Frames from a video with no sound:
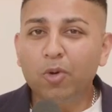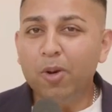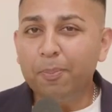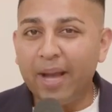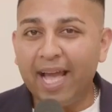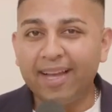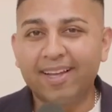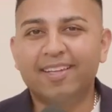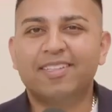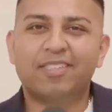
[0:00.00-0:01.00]
Welcome
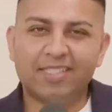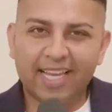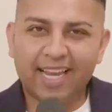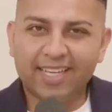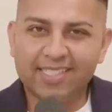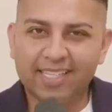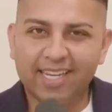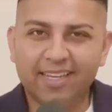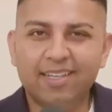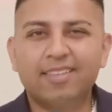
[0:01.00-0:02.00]
back to Take a
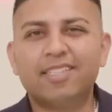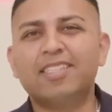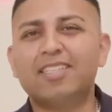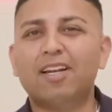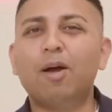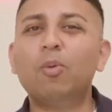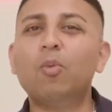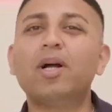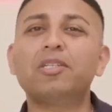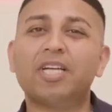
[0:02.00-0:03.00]
Seat. This is the
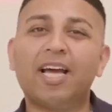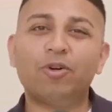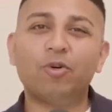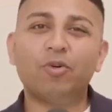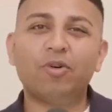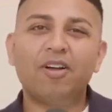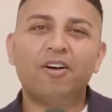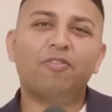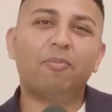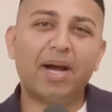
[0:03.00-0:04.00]
number one channel
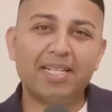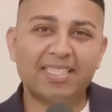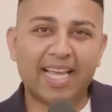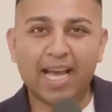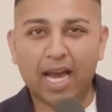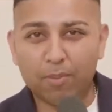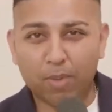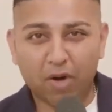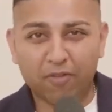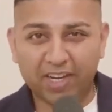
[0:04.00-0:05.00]
for mindset
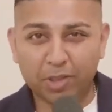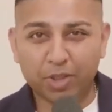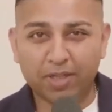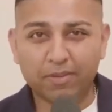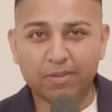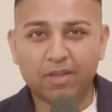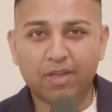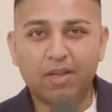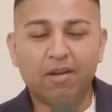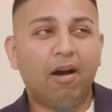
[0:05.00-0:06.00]
and motivation.
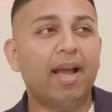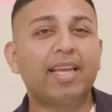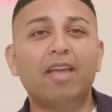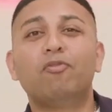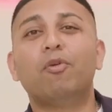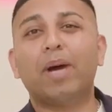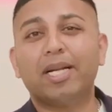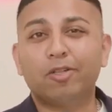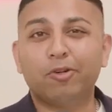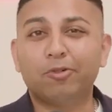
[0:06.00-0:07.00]
I came from
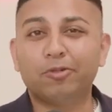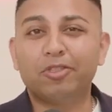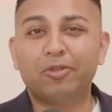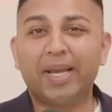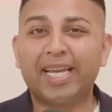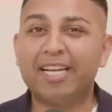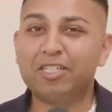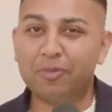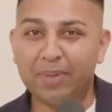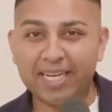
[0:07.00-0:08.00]
McDonald's to
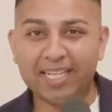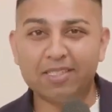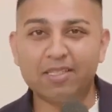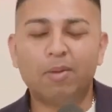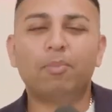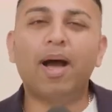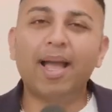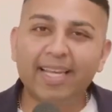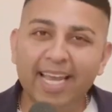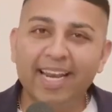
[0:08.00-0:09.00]
making it to millions,
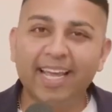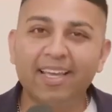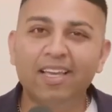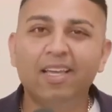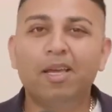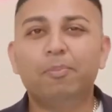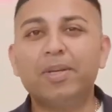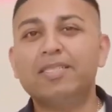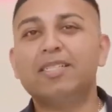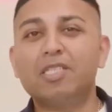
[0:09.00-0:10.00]
but I get it.
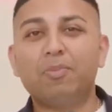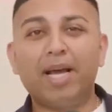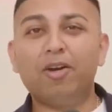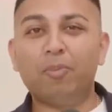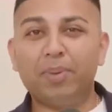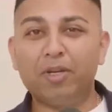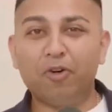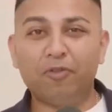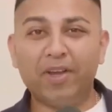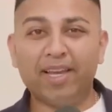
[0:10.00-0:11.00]
Business might not be
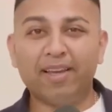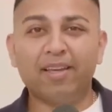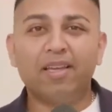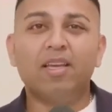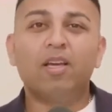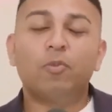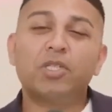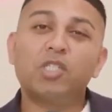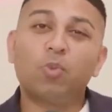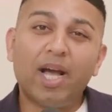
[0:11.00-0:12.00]
your thing,
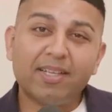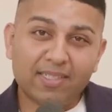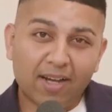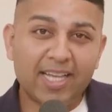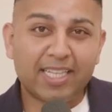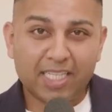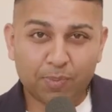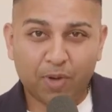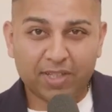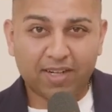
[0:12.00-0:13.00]
which is why I started
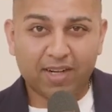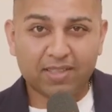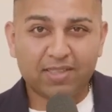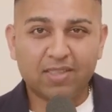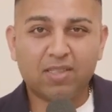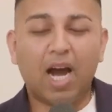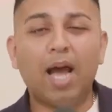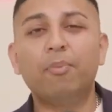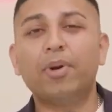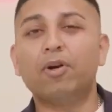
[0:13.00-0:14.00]
this podcast.
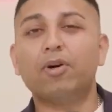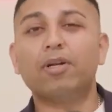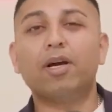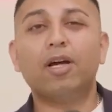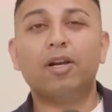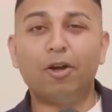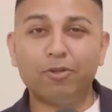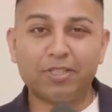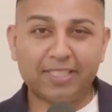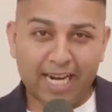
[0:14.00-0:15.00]
I bring on
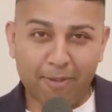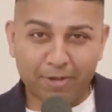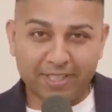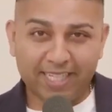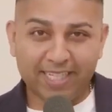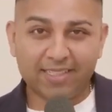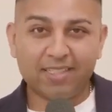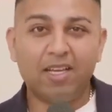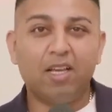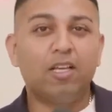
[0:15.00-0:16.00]
loads of
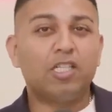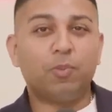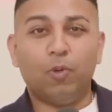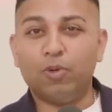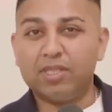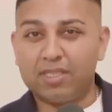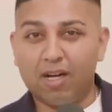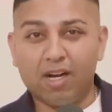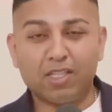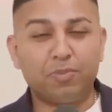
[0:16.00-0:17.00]
celebrities, sports
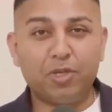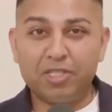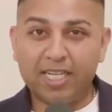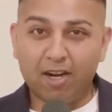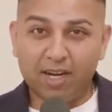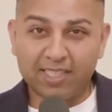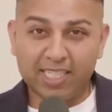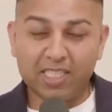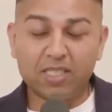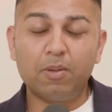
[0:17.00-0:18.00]
stars, music
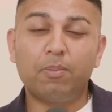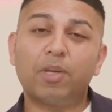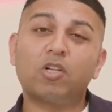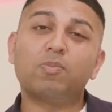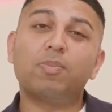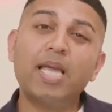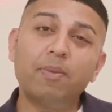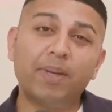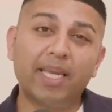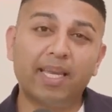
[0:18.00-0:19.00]
artists, because
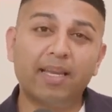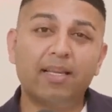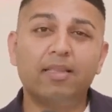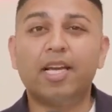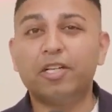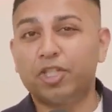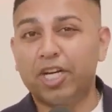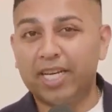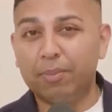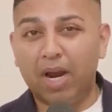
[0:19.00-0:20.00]
maybe their
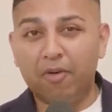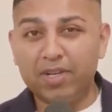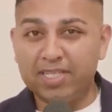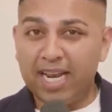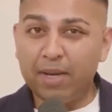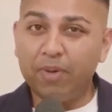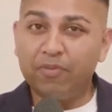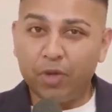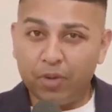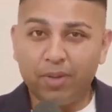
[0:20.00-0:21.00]
journey might resonate
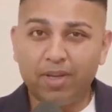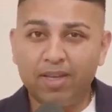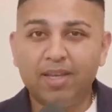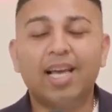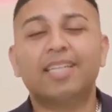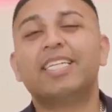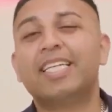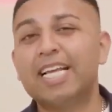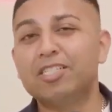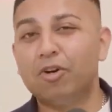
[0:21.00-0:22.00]
with you. And
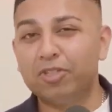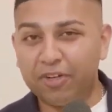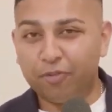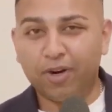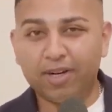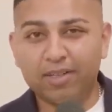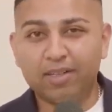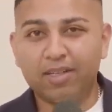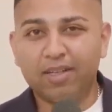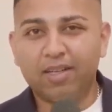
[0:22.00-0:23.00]
today's no different.